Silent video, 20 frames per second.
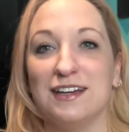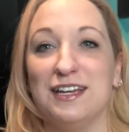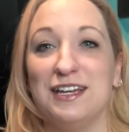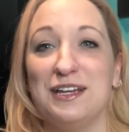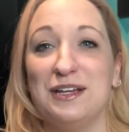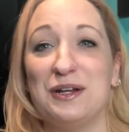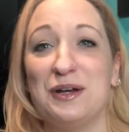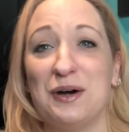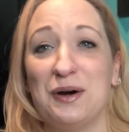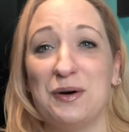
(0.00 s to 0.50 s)
you
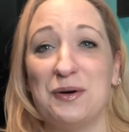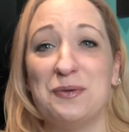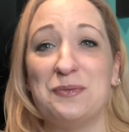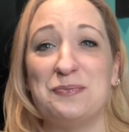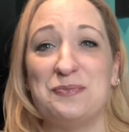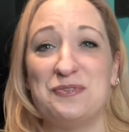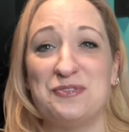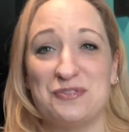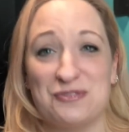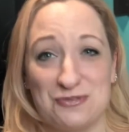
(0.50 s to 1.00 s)
know,
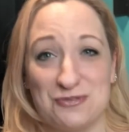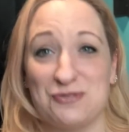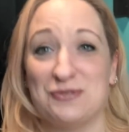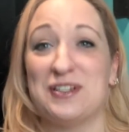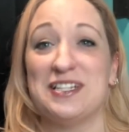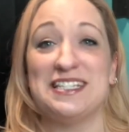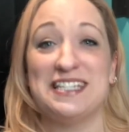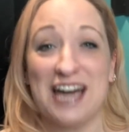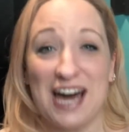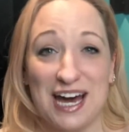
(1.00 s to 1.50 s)

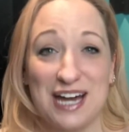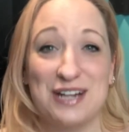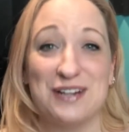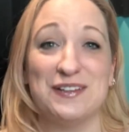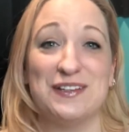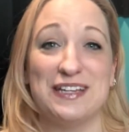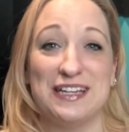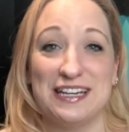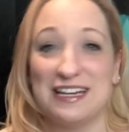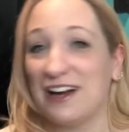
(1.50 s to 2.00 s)

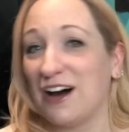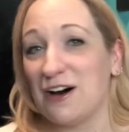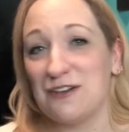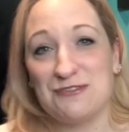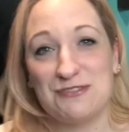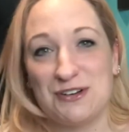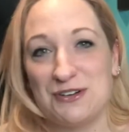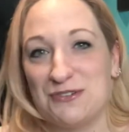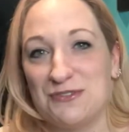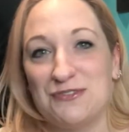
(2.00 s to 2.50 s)
entirely off
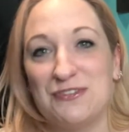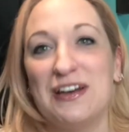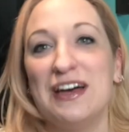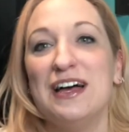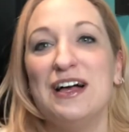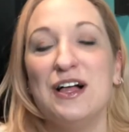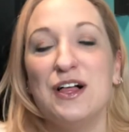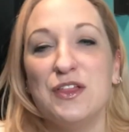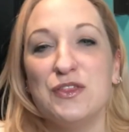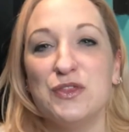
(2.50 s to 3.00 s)
of
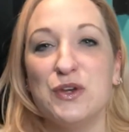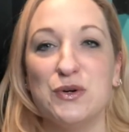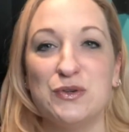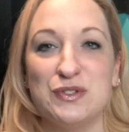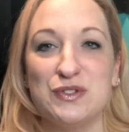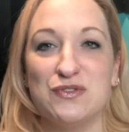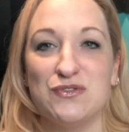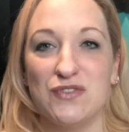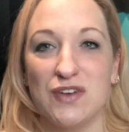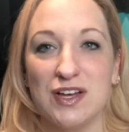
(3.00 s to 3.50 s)

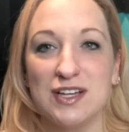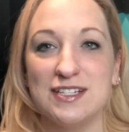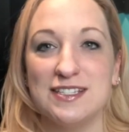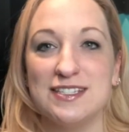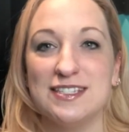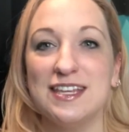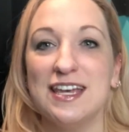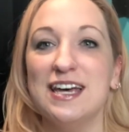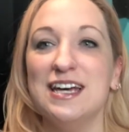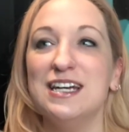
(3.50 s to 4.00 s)
those
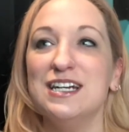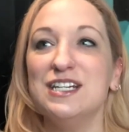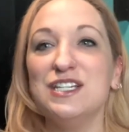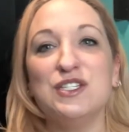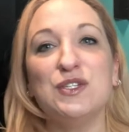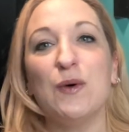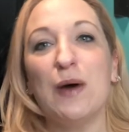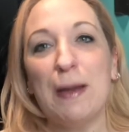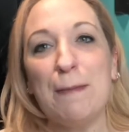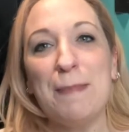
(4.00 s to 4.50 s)
funds.
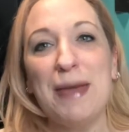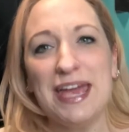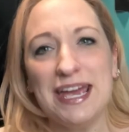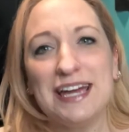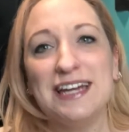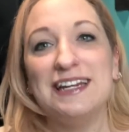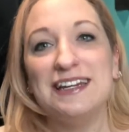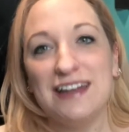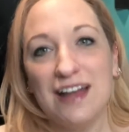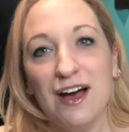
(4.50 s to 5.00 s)
So I
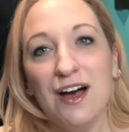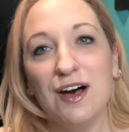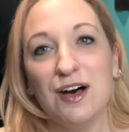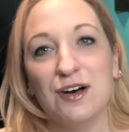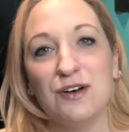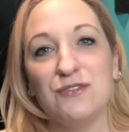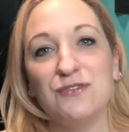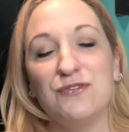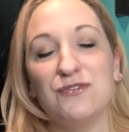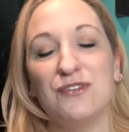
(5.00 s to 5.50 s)
make
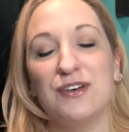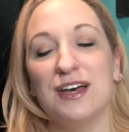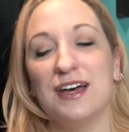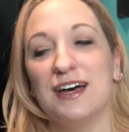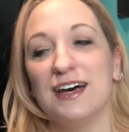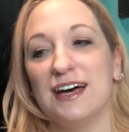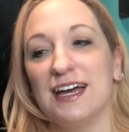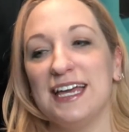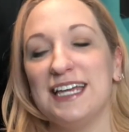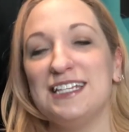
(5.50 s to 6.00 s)
enough.
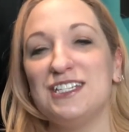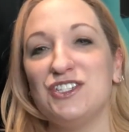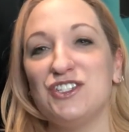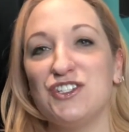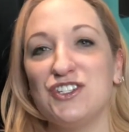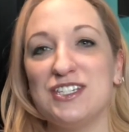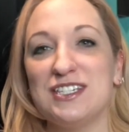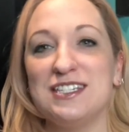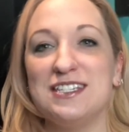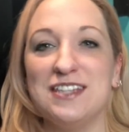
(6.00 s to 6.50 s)
It's
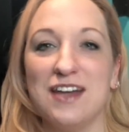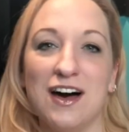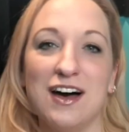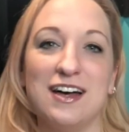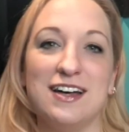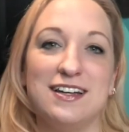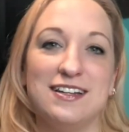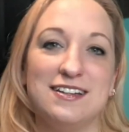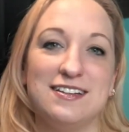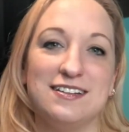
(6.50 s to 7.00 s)
just
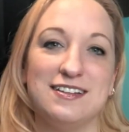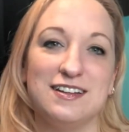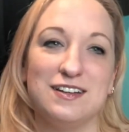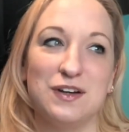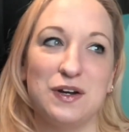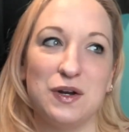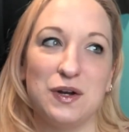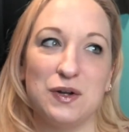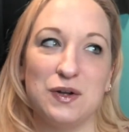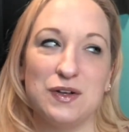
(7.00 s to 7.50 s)
not
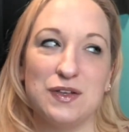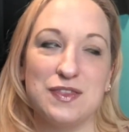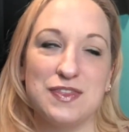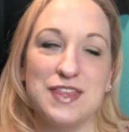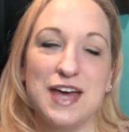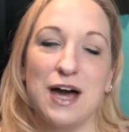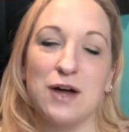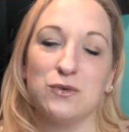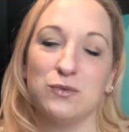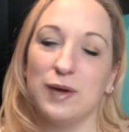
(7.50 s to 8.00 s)

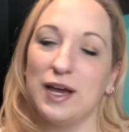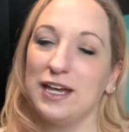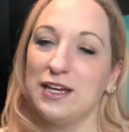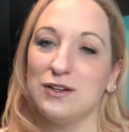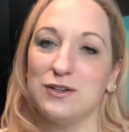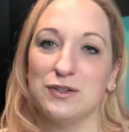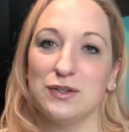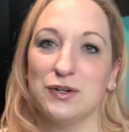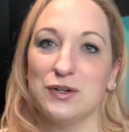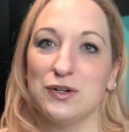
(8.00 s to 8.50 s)
that
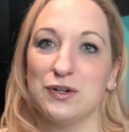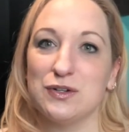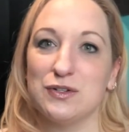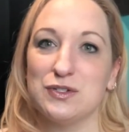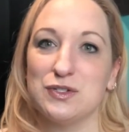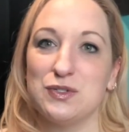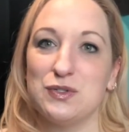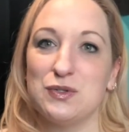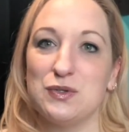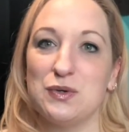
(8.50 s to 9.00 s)
regular
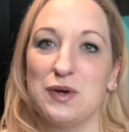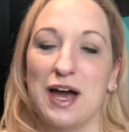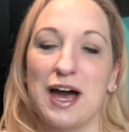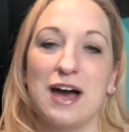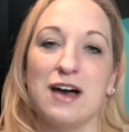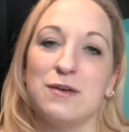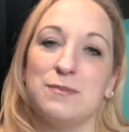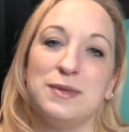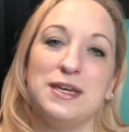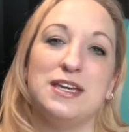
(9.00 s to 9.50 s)
to
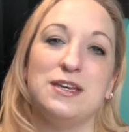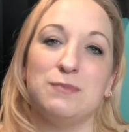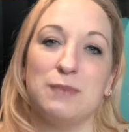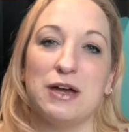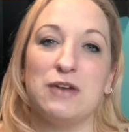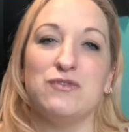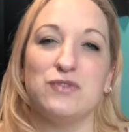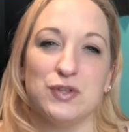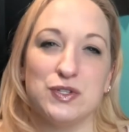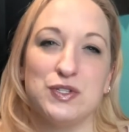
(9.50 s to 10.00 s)
be my
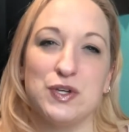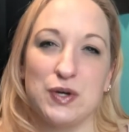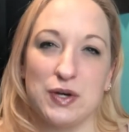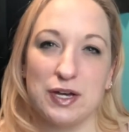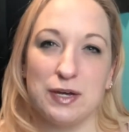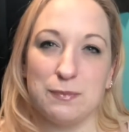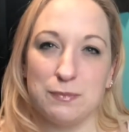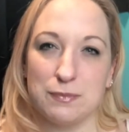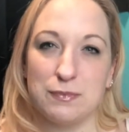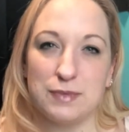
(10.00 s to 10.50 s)

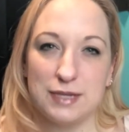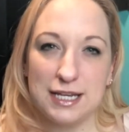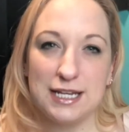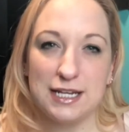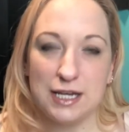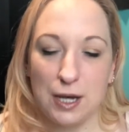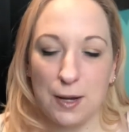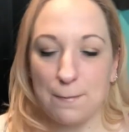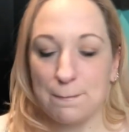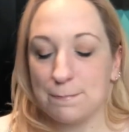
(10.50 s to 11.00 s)
full-time
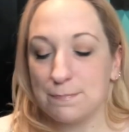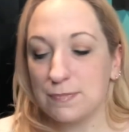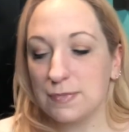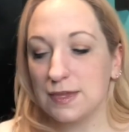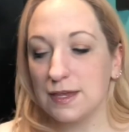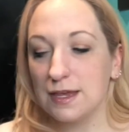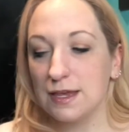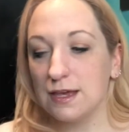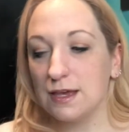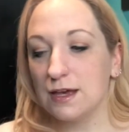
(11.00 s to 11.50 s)
income.
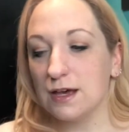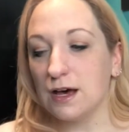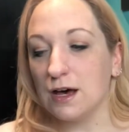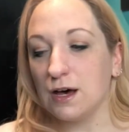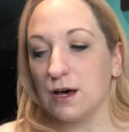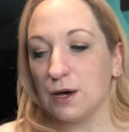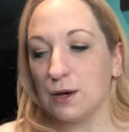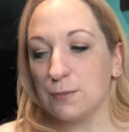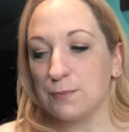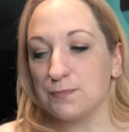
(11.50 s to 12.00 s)

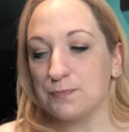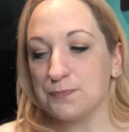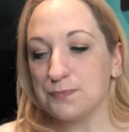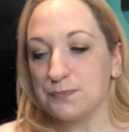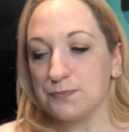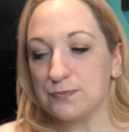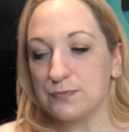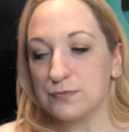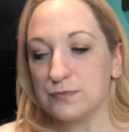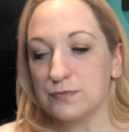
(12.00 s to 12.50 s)
Um,
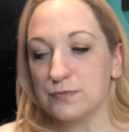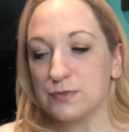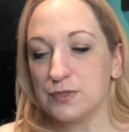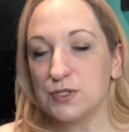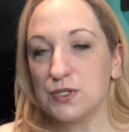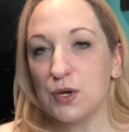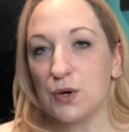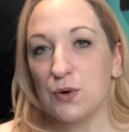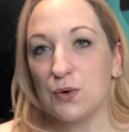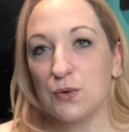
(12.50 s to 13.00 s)

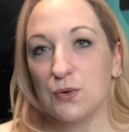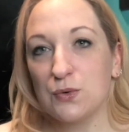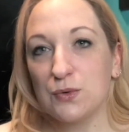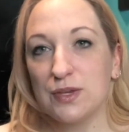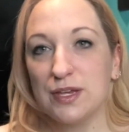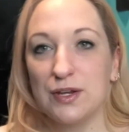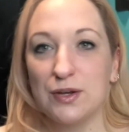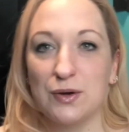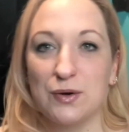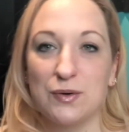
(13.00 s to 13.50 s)
so
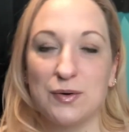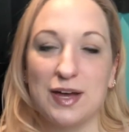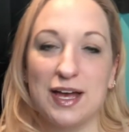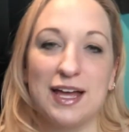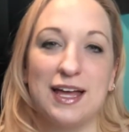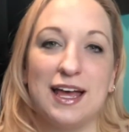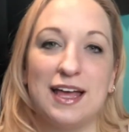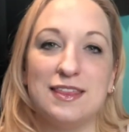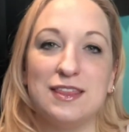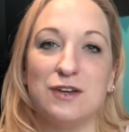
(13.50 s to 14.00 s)
you know
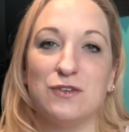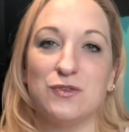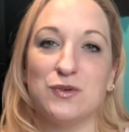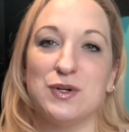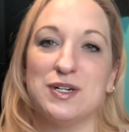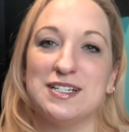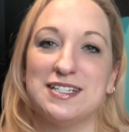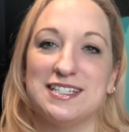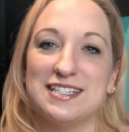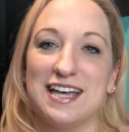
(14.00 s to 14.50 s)
and, then of course